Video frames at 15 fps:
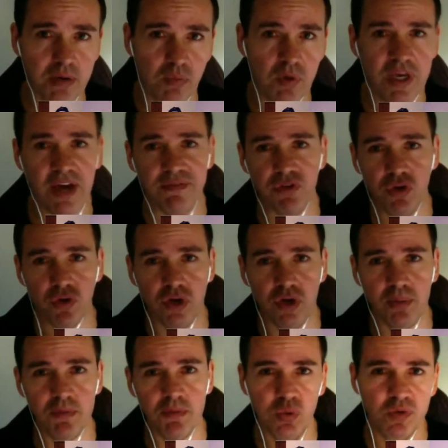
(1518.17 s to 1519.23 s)
We have two
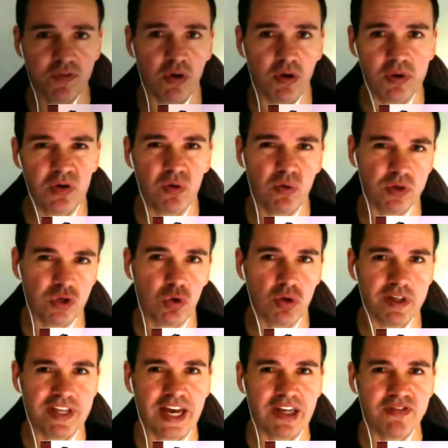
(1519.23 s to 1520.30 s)
numbers. We've got what's
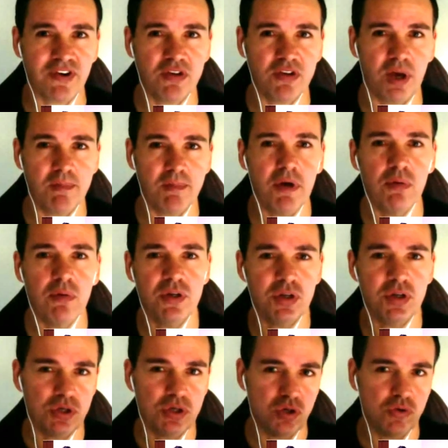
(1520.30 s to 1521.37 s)
called the tax file number, which
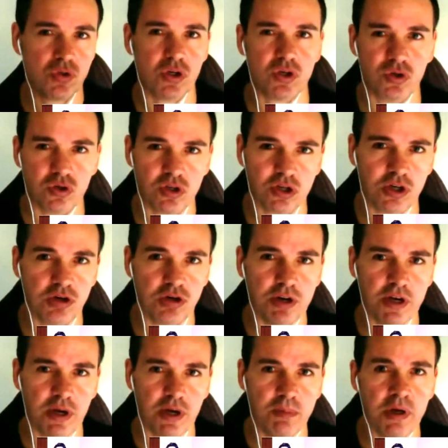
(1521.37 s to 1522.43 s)
is your social security
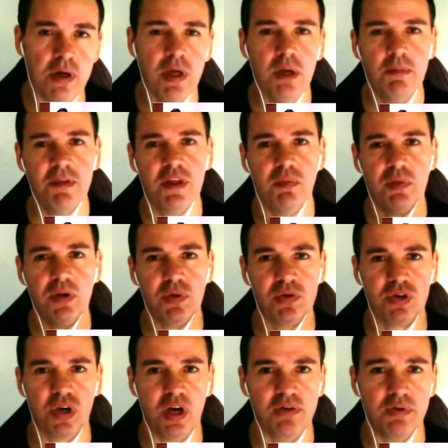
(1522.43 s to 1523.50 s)
number, but then we
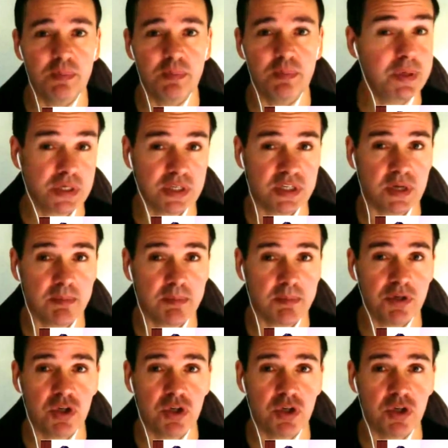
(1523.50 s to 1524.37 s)
also have a business number.